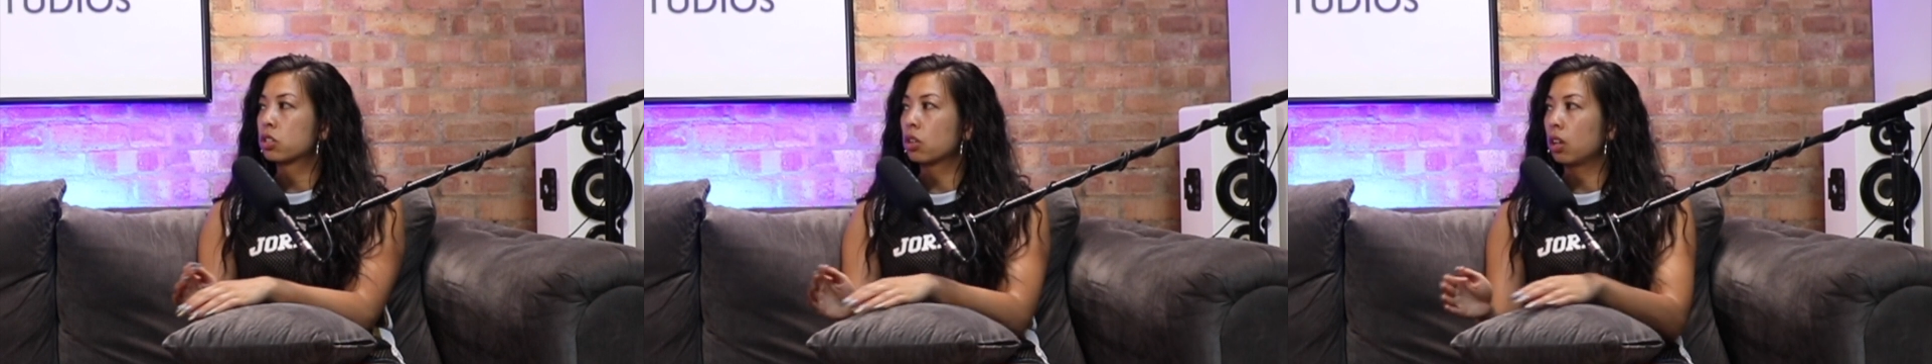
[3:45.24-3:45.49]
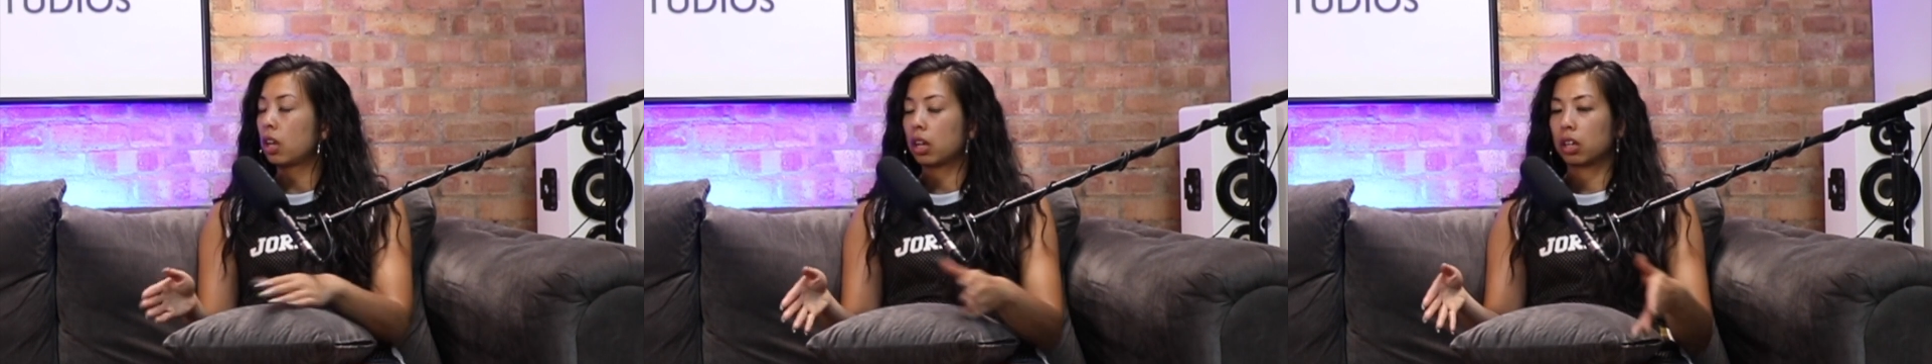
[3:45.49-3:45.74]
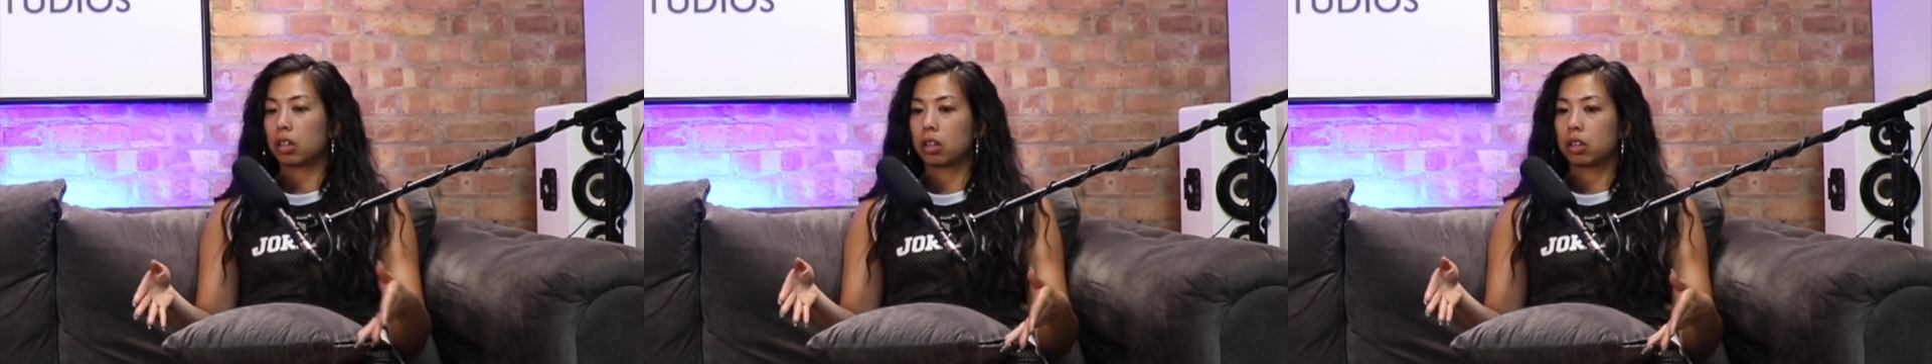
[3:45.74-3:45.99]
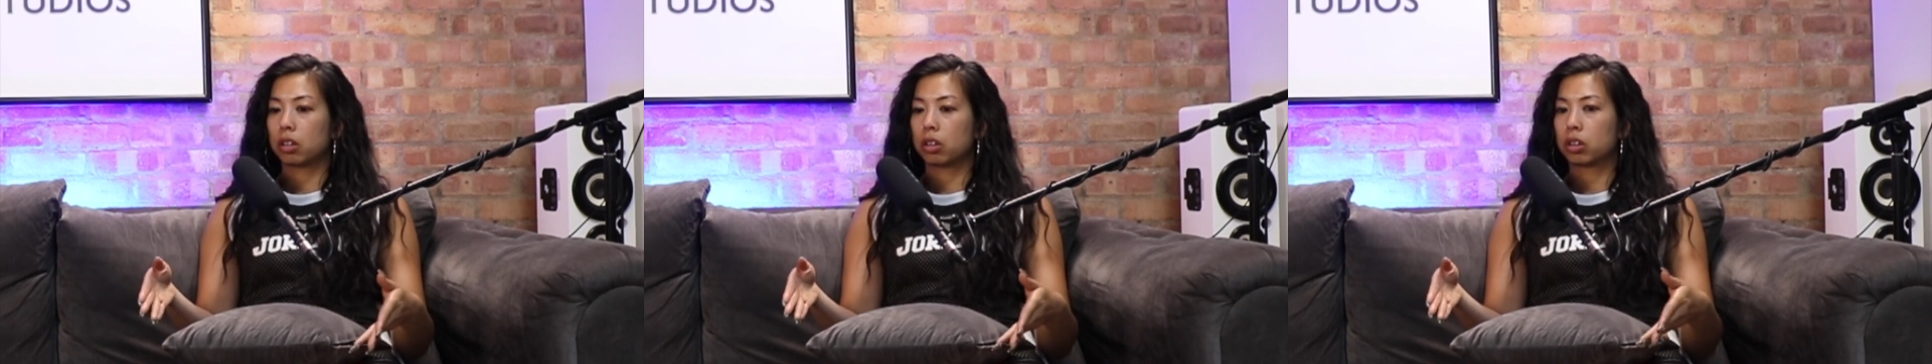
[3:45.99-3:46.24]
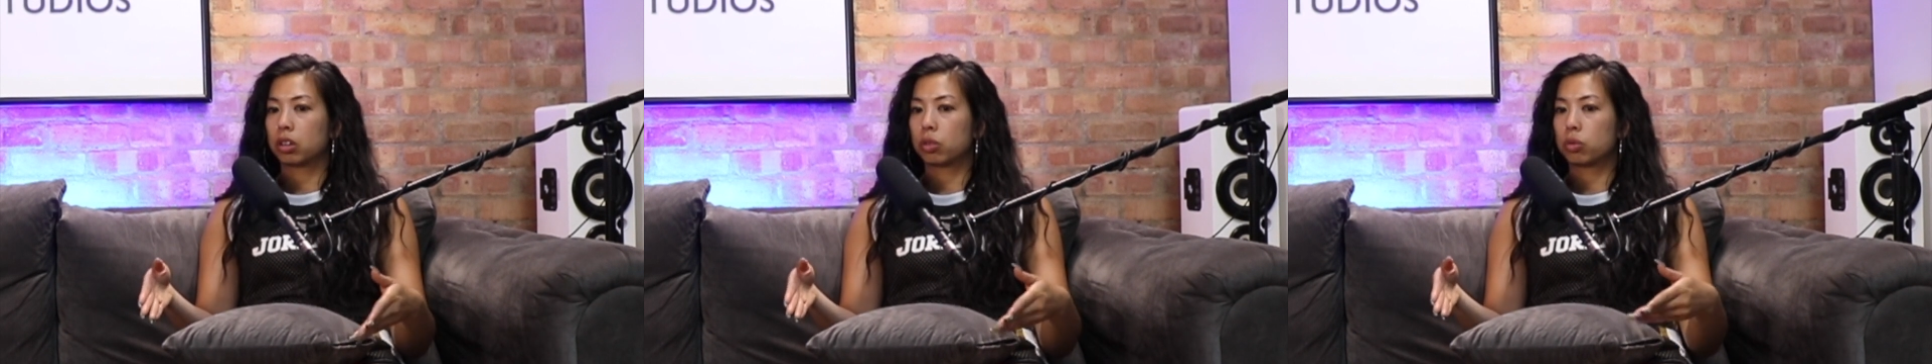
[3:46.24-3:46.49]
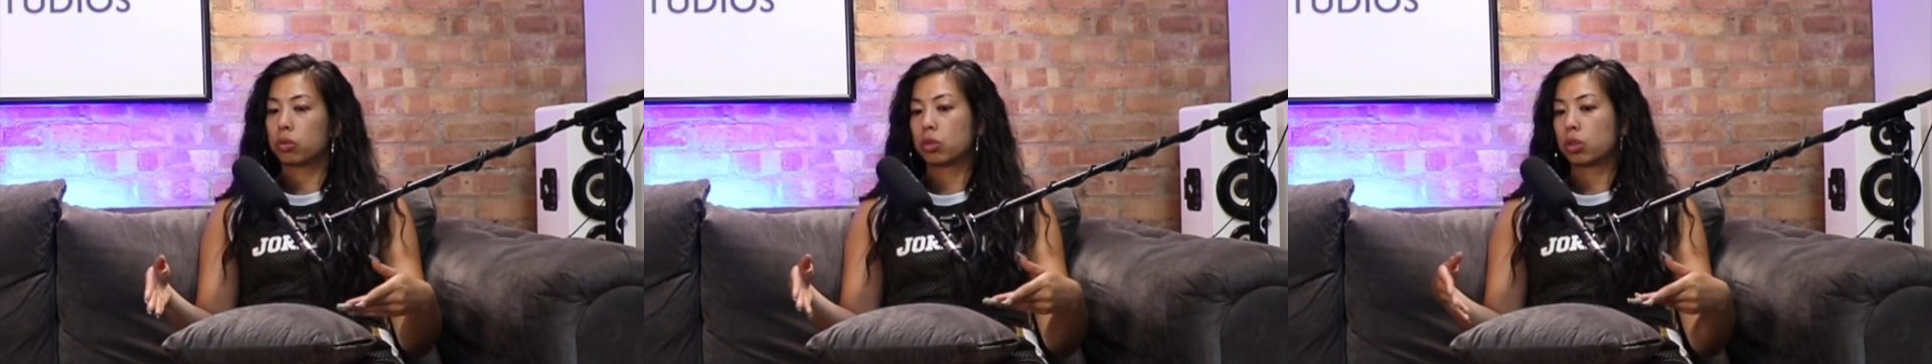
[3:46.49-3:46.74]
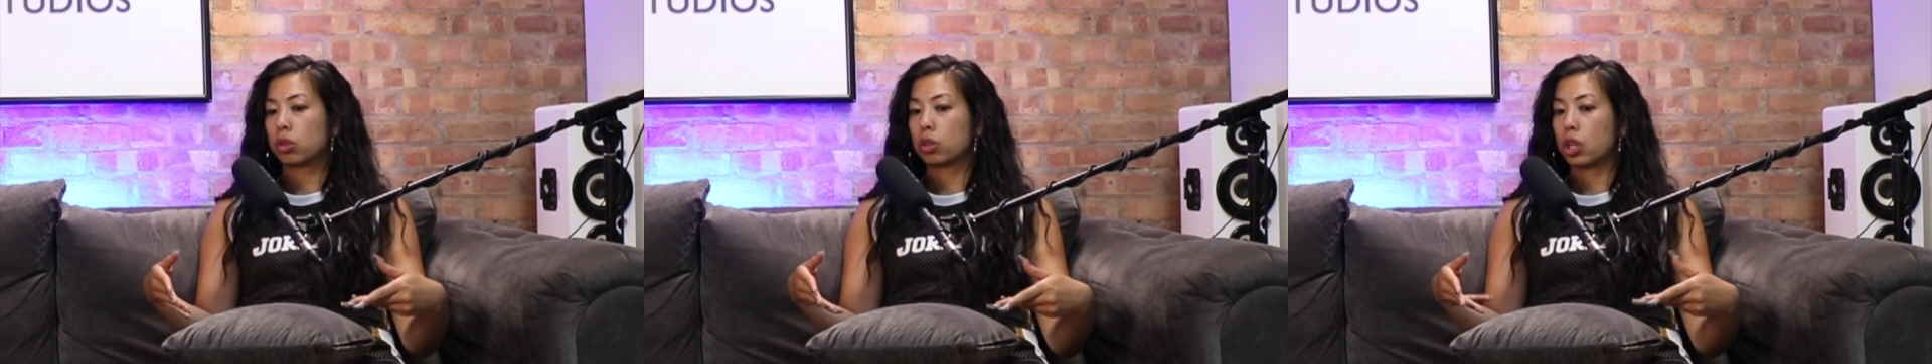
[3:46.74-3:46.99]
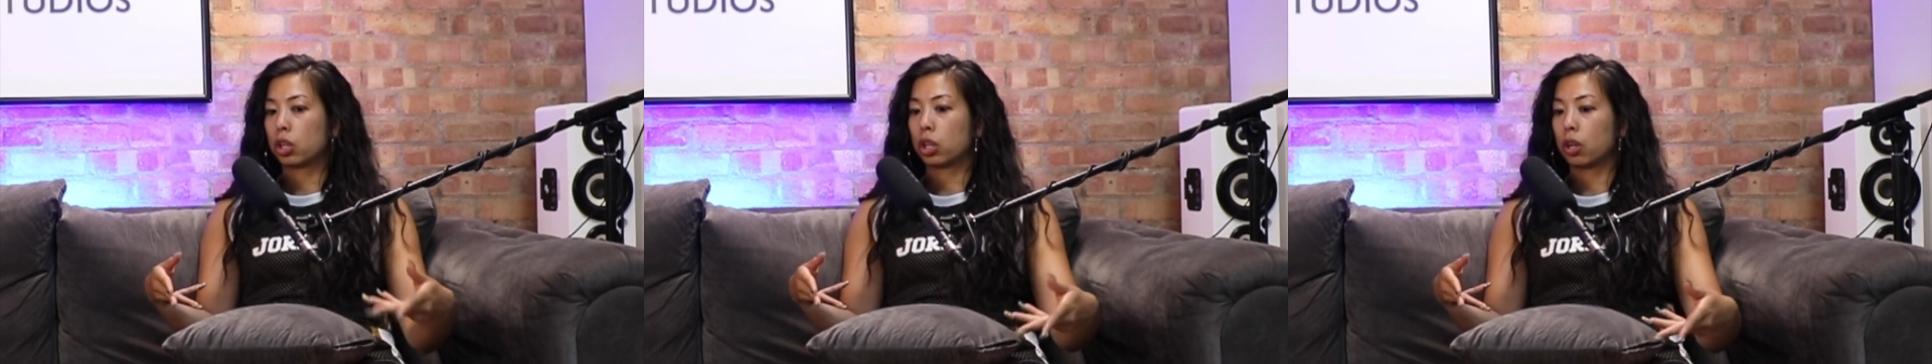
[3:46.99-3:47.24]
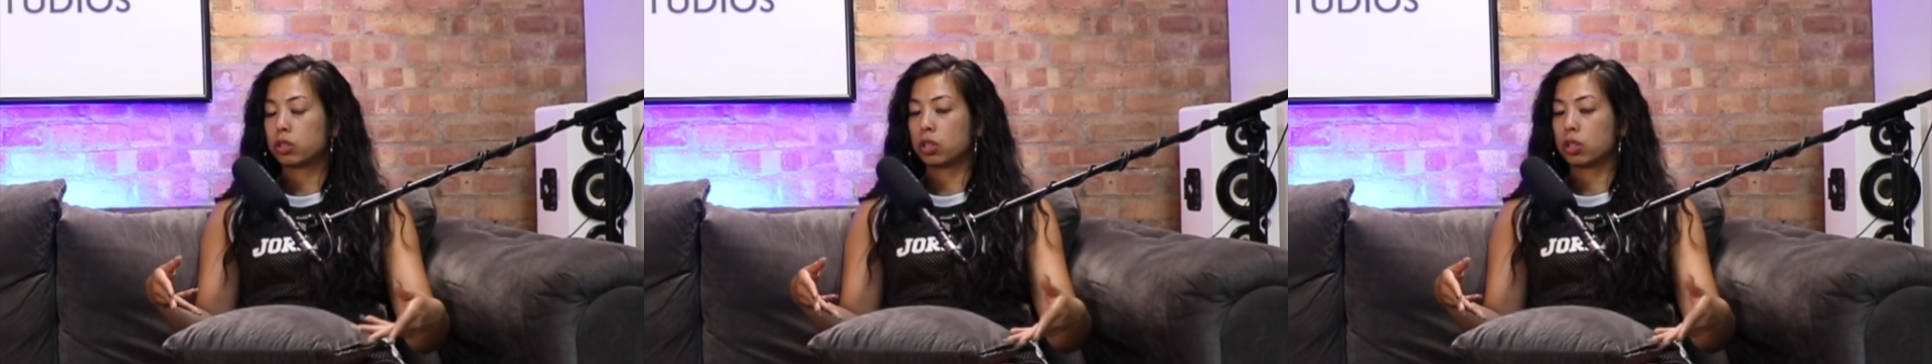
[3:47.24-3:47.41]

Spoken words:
so like the clothes,